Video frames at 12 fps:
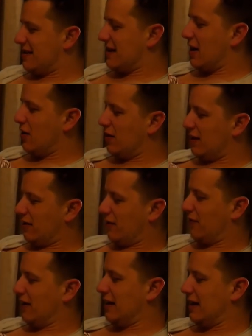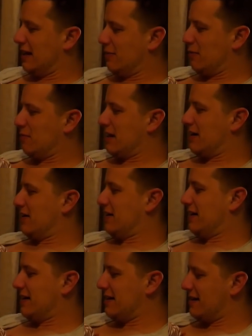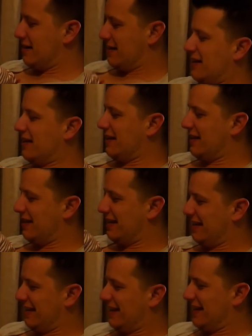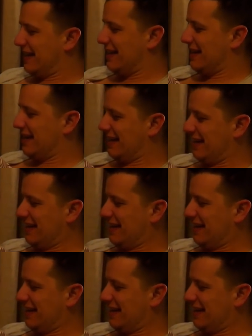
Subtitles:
I think you're feeling a little bit better, huh? he's